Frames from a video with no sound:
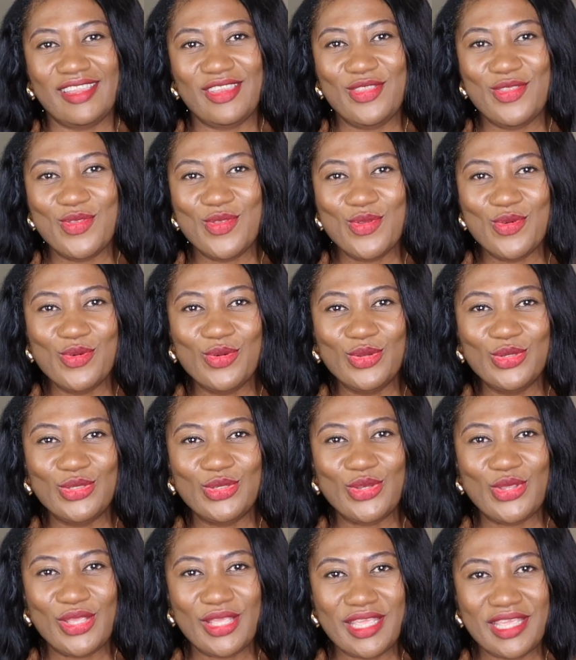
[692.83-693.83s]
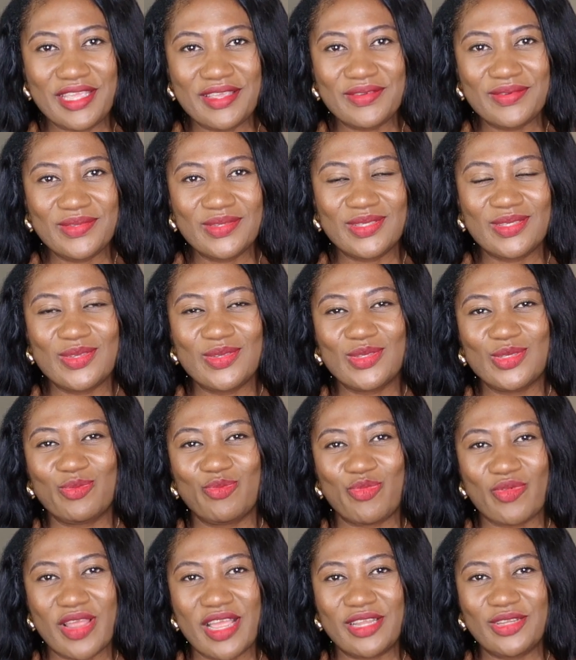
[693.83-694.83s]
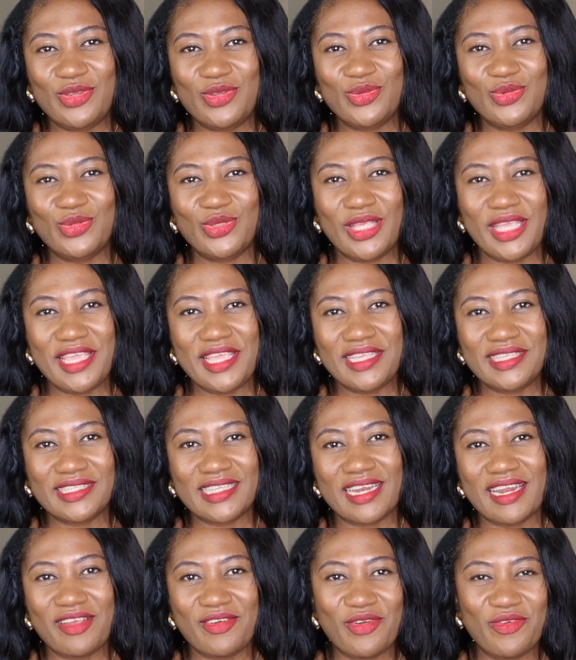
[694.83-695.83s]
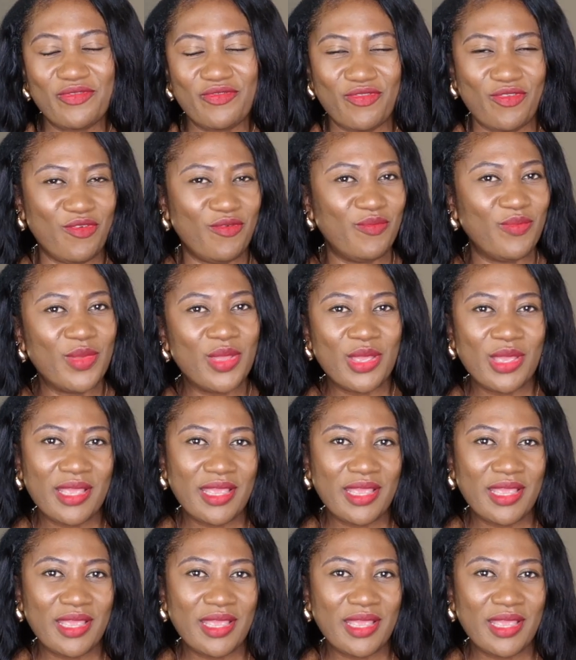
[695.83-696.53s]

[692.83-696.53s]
nude heels, those brand nude heels that I got from